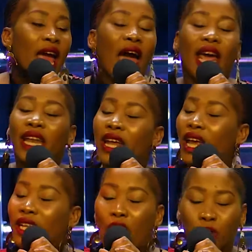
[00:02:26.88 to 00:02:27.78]
And
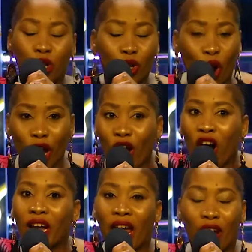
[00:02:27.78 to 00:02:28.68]
it kept on going
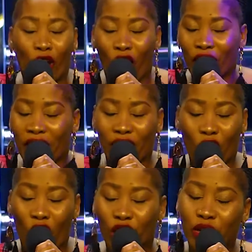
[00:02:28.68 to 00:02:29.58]
on and on and
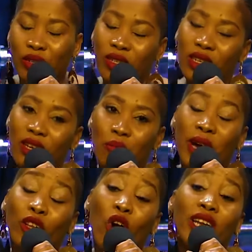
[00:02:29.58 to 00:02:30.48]
on.
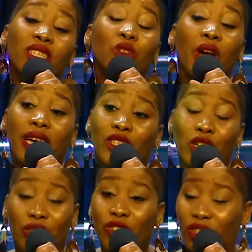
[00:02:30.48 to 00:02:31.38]
But God is great,
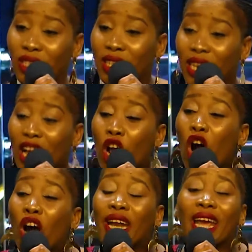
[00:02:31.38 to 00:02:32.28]
church.
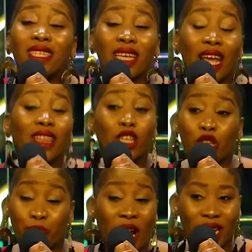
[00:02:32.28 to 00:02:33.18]
God is in
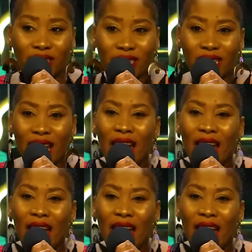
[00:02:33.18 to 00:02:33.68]
this place.